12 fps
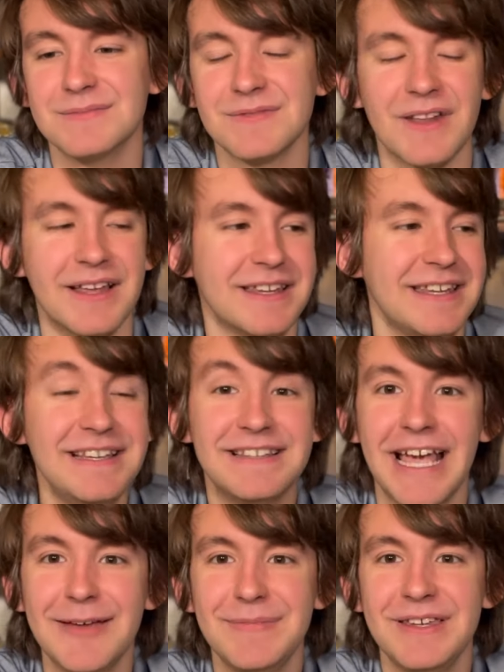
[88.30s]
Like, he
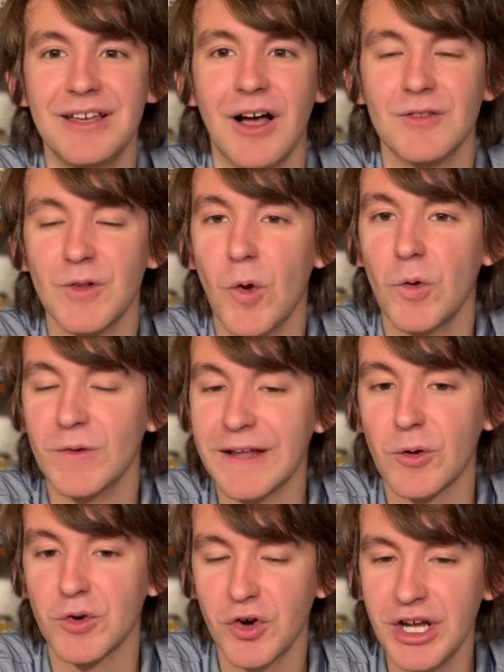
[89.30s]
gave me a little
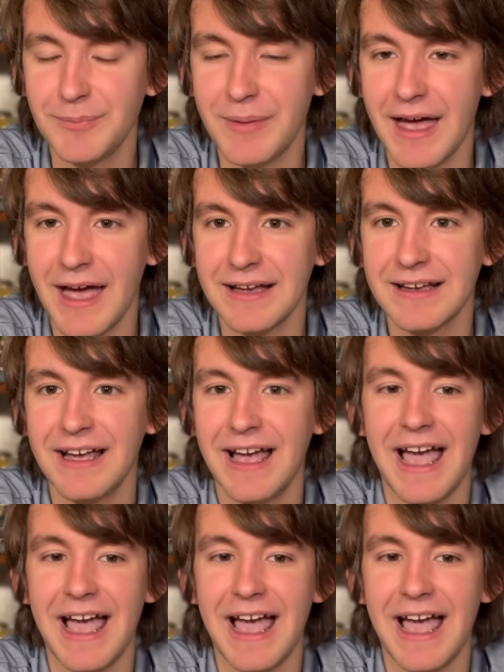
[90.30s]
Lego goodie bag,